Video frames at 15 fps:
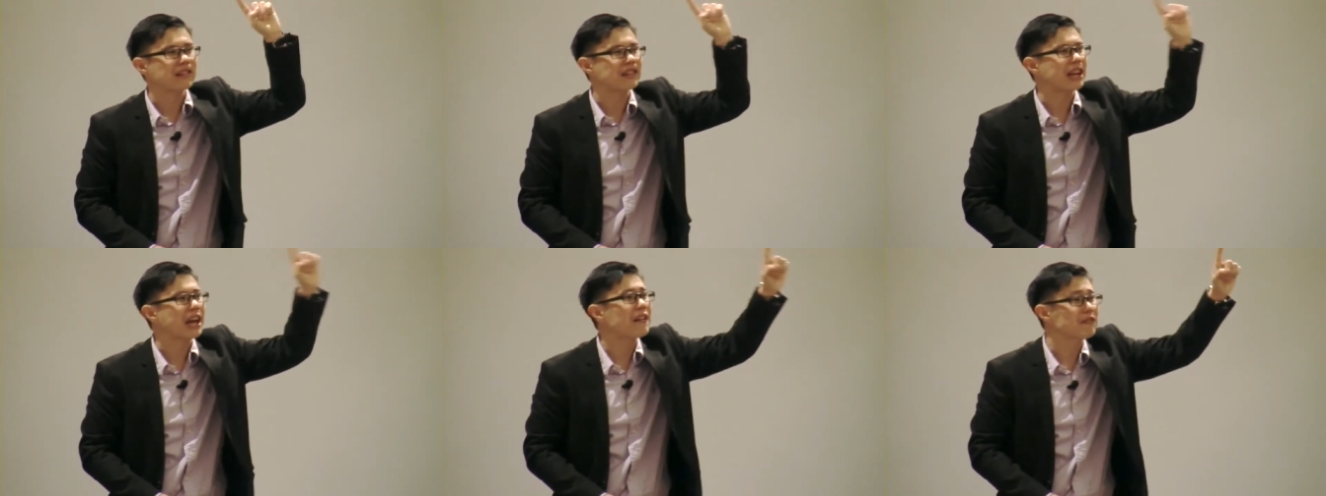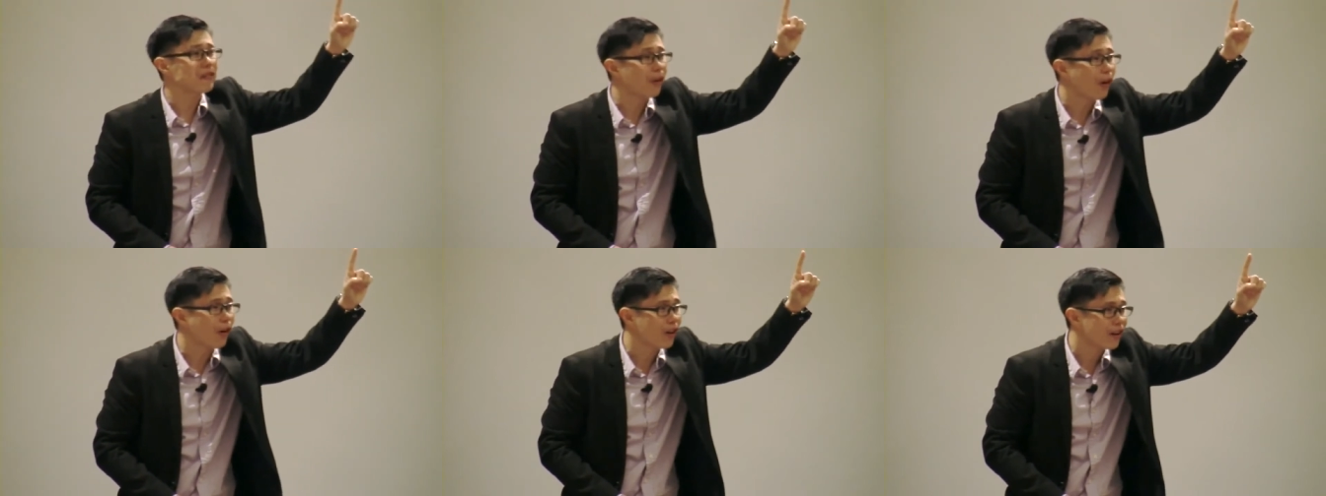
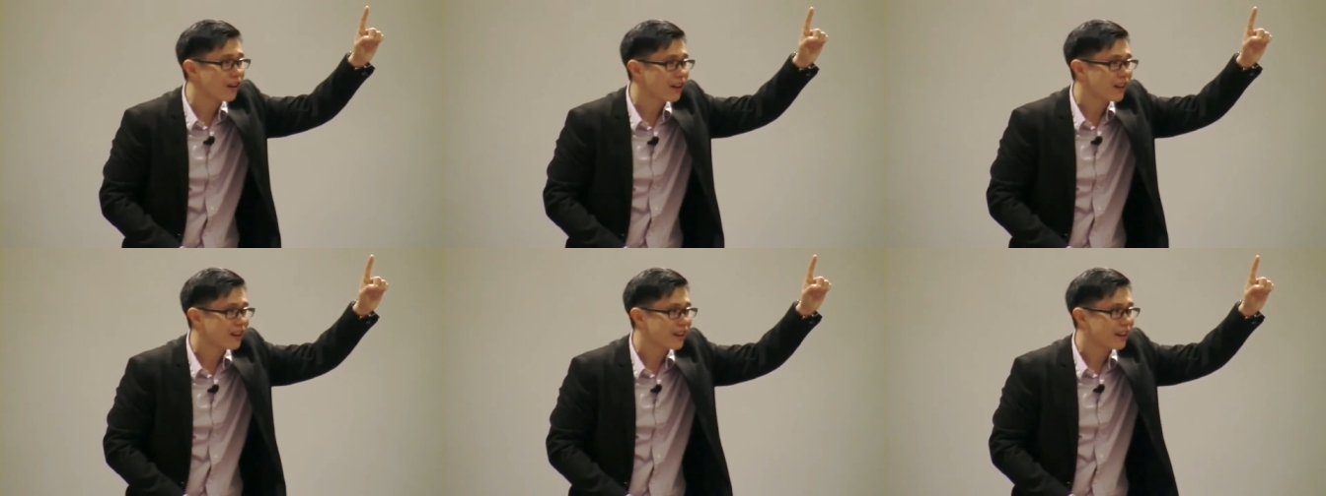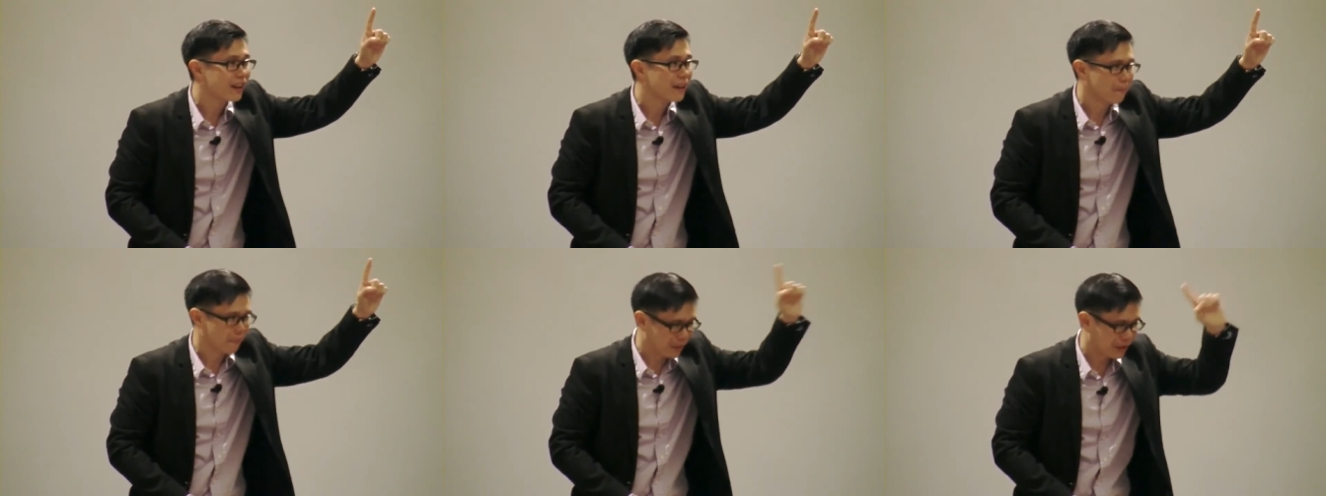Therefore,
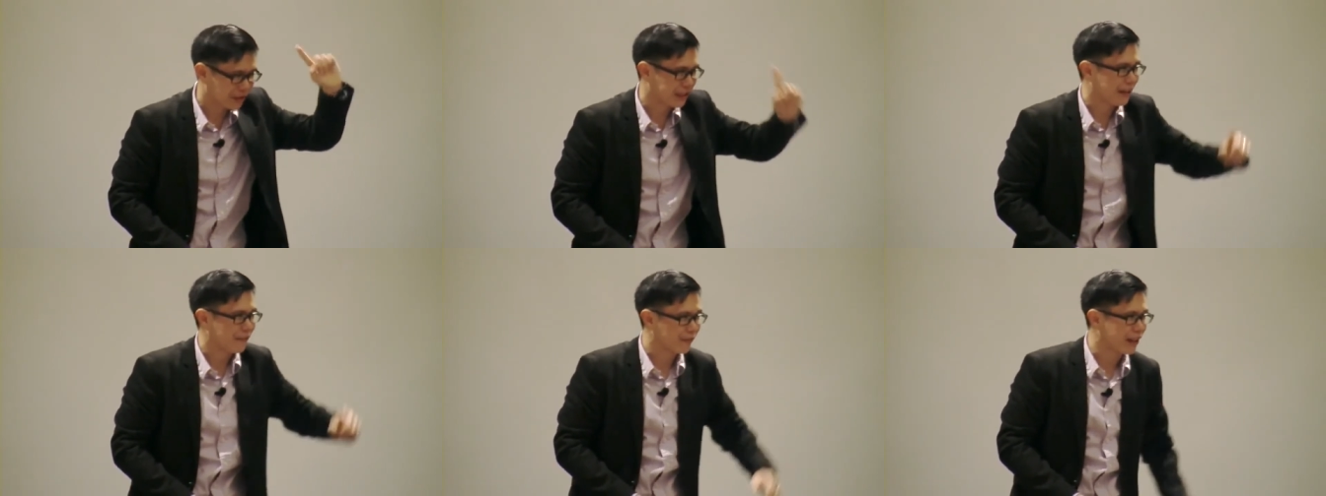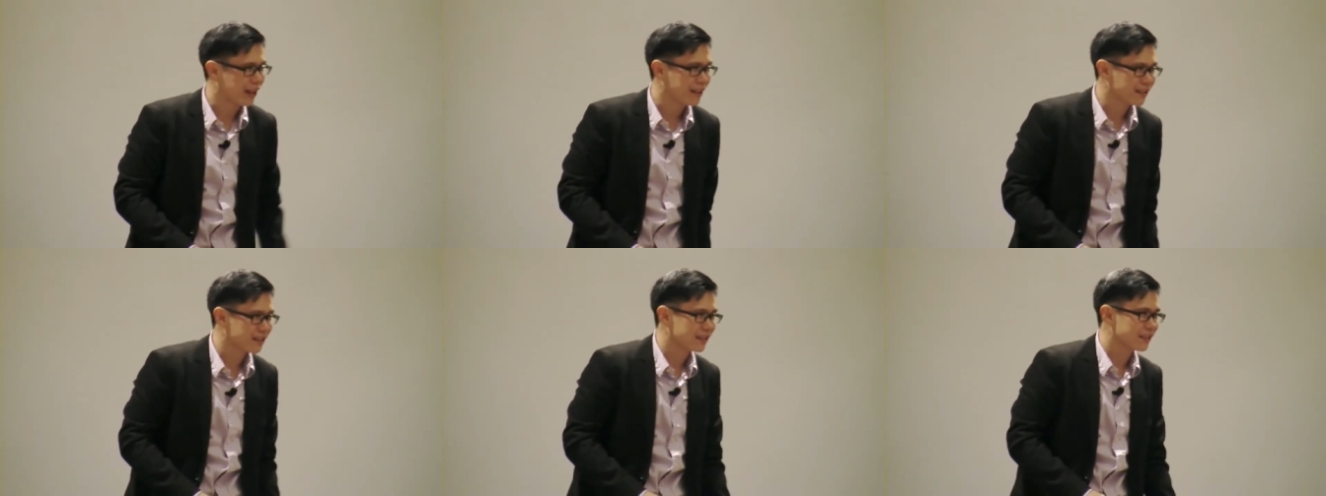be
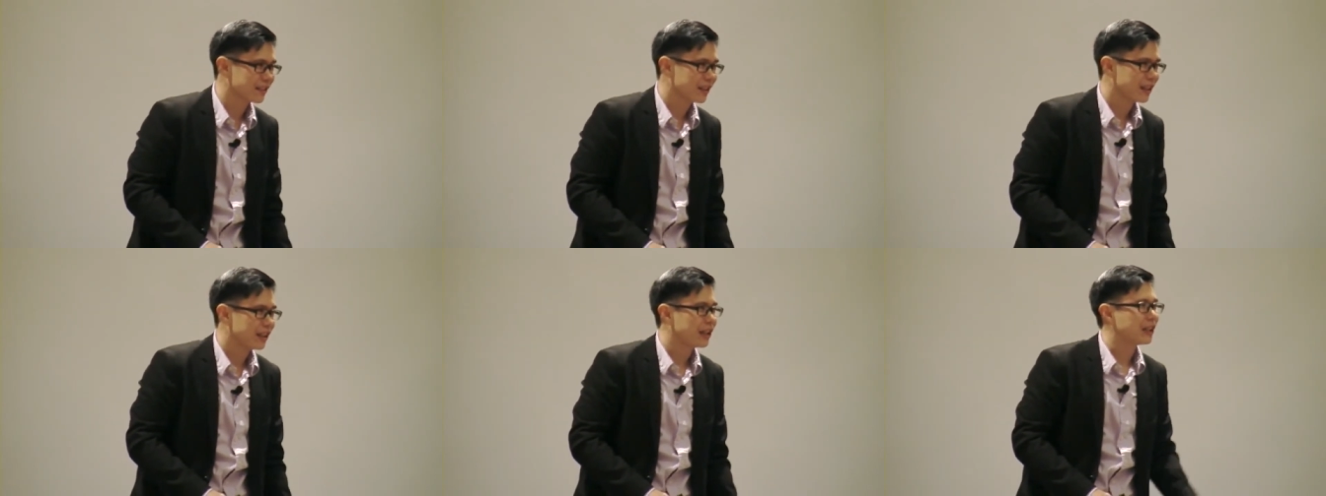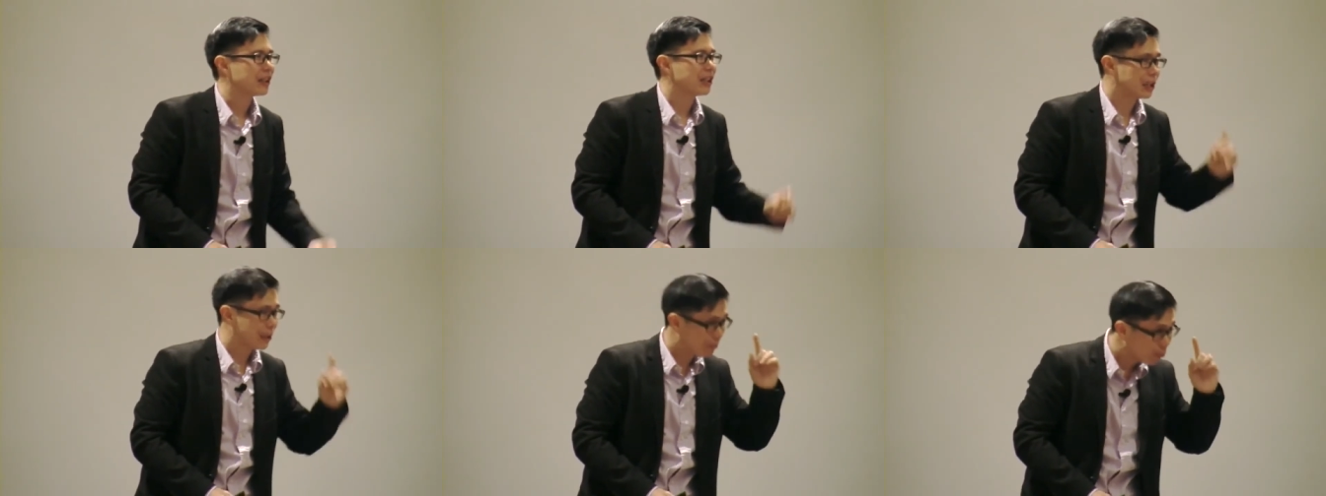steadfast,
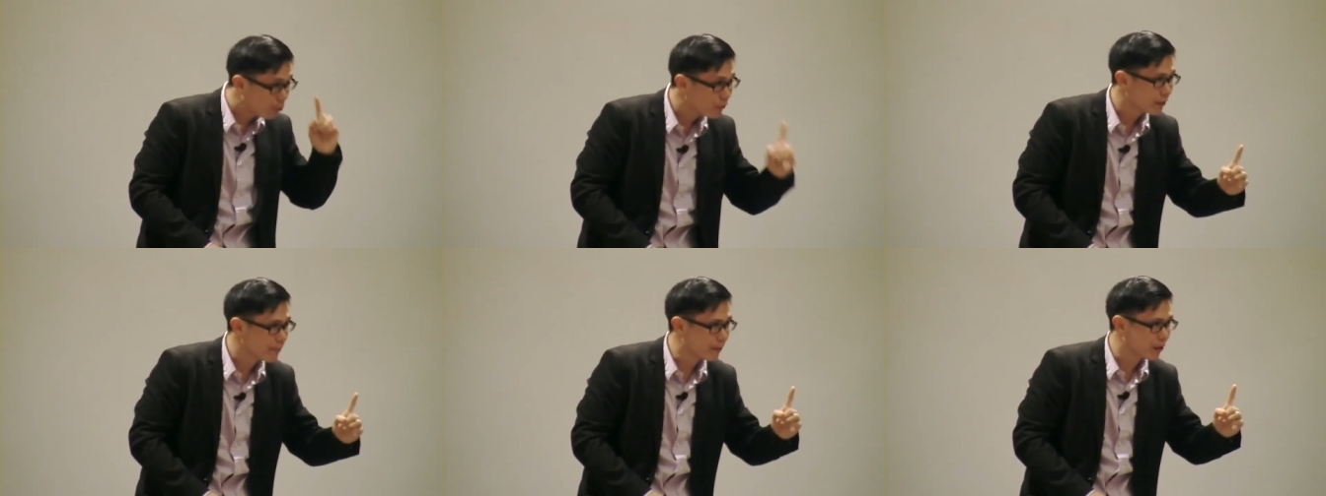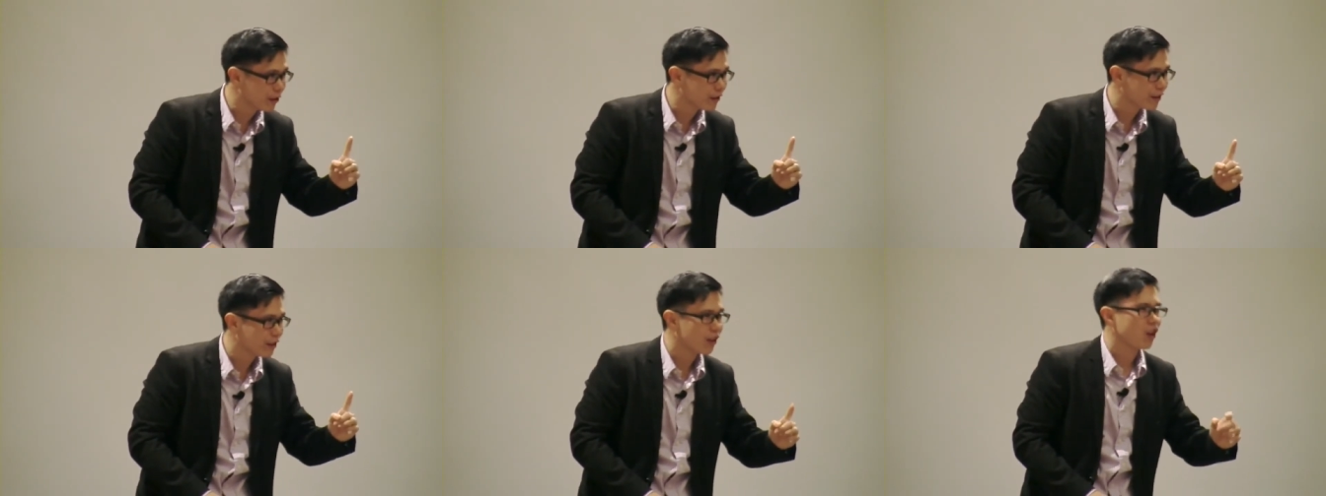
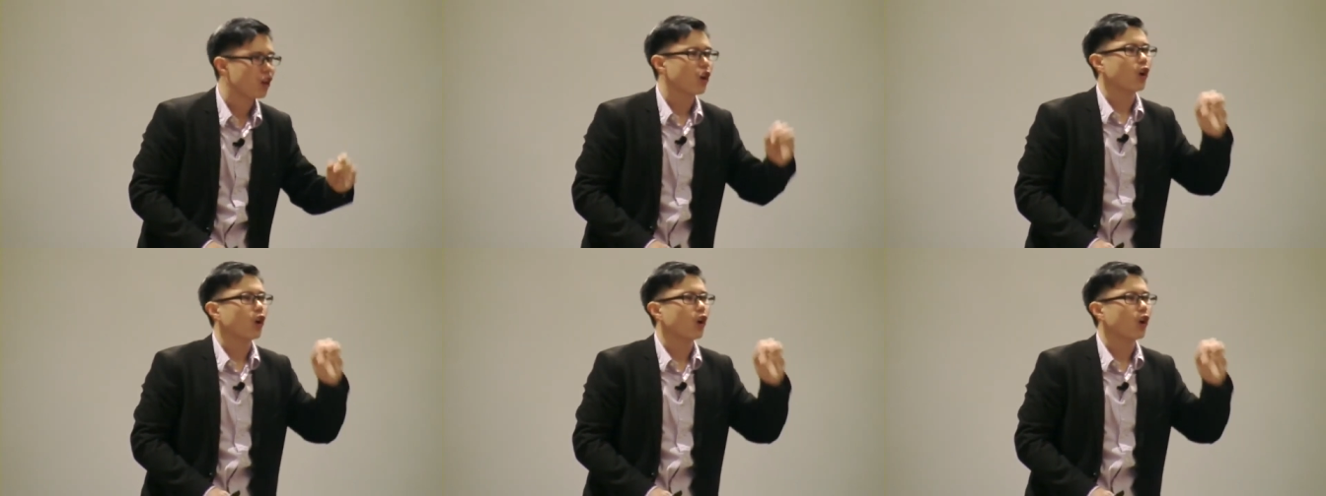immovable,